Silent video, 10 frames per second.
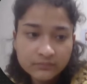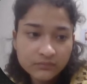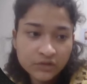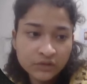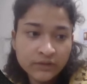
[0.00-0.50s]

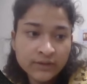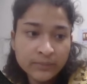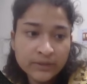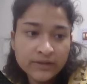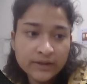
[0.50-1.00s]
So when the
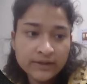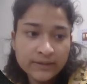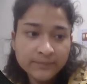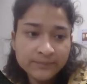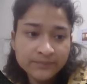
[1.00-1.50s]
bits are
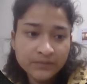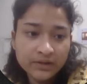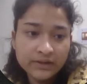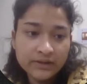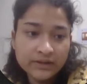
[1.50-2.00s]
same,
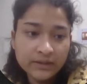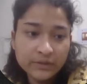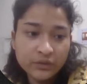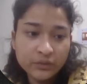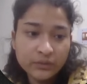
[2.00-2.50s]
it
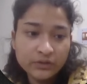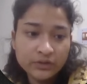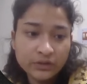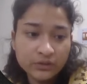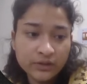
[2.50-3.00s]
comes out to be
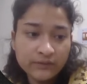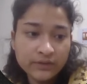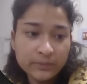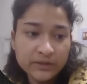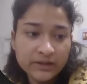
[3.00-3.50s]
0, and
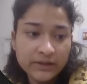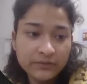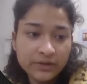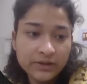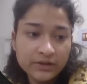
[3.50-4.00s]
when bits are
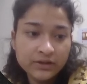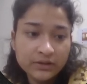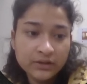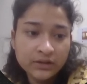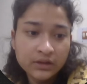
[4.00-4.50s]
different, it's
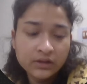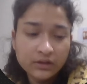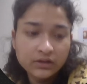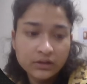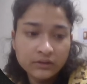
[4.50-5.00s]

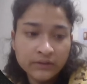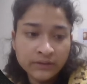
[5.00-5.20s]
1.